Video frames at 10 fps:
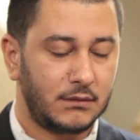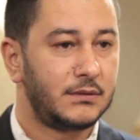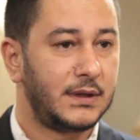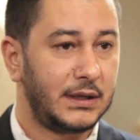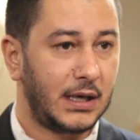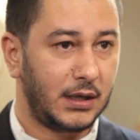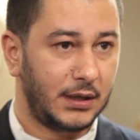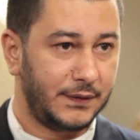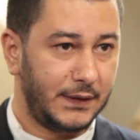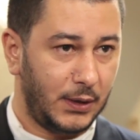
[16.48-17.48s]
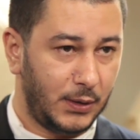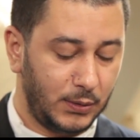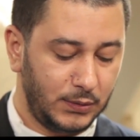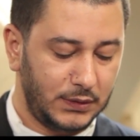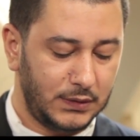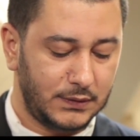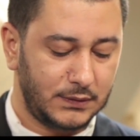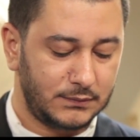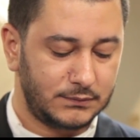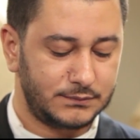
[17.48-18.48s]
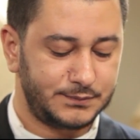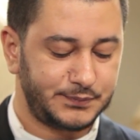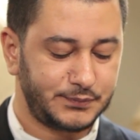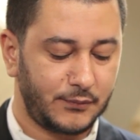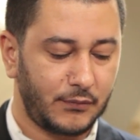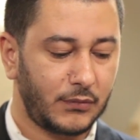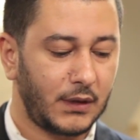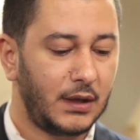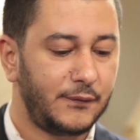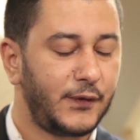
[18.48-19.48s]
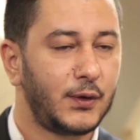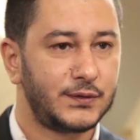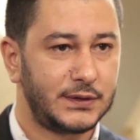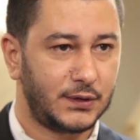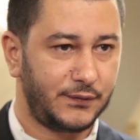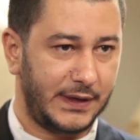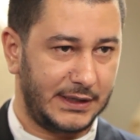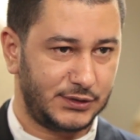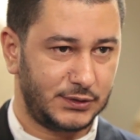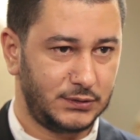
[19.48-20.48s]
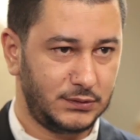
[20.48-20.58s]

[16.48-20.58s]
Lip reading: the young and the old, focusing on fashion.